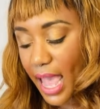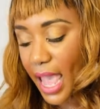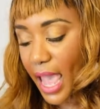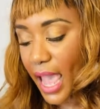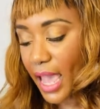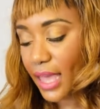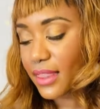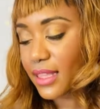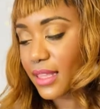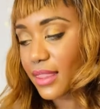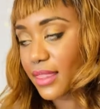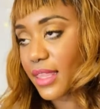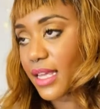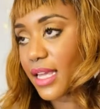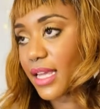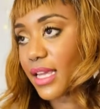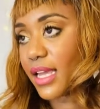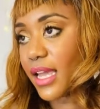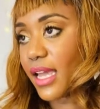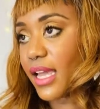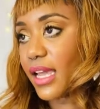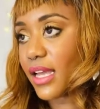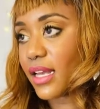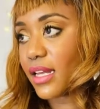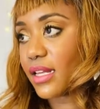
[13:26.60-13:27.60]
And the
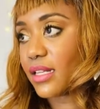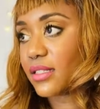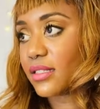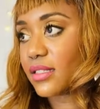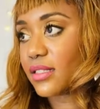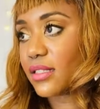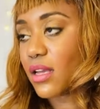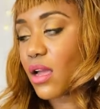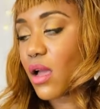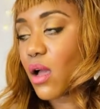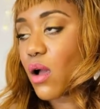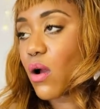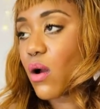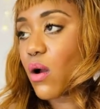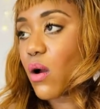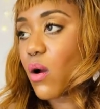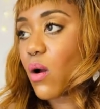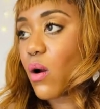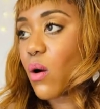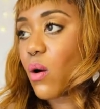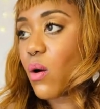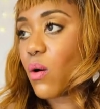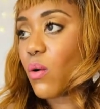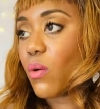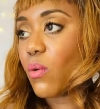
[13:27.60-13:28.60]
thing is,
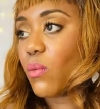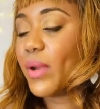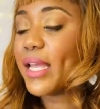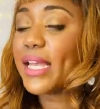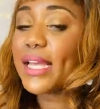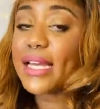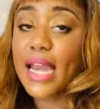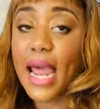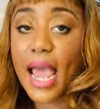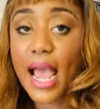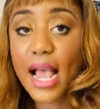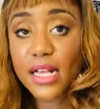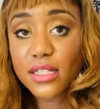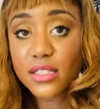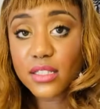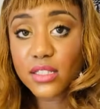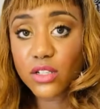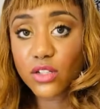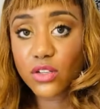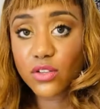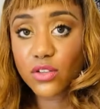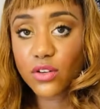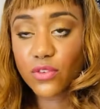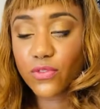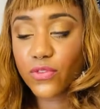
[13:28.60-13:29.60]
we can ask
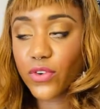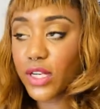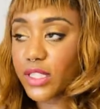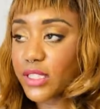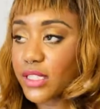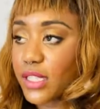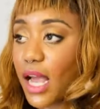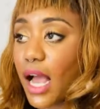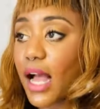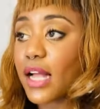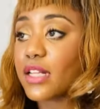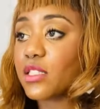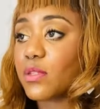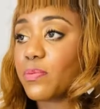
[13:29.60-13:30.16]
the universe, God,